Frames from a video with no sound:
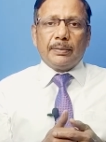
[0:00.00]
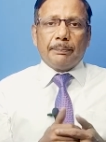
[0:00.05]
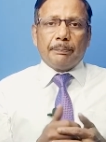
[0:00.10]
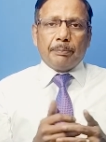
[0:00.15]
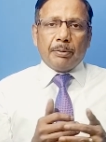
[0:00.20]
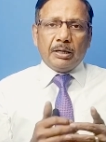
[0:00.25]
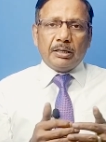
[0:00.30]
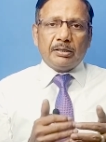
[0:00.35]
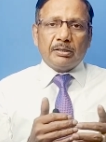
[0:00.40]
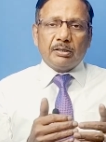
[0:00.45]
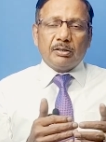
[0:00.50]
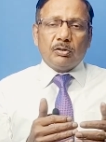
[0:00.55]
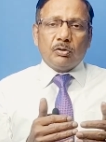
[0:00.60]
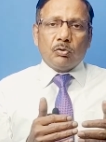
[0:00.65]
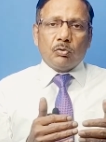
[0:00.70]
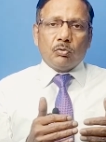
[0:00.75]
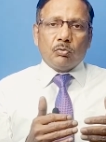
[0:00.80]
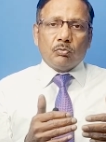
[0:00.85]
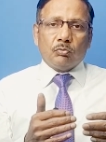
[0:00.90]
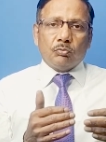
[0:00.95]

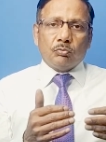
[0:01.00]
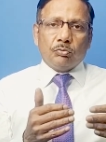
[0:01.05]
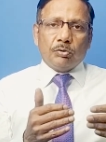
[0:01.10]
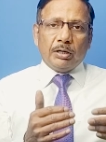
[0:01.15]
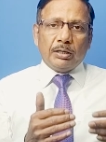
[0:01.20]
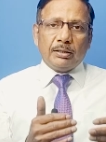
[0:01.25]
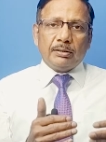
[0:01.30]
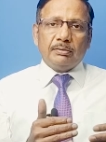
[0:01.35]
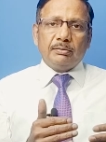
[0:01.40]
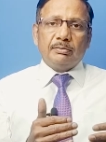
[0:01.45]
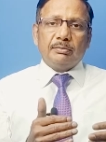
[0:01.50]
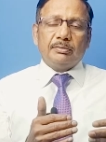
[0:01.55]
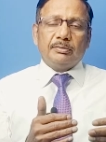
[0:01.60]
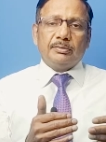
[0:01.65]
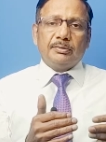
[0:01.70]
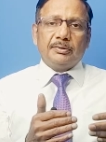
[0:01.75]
But one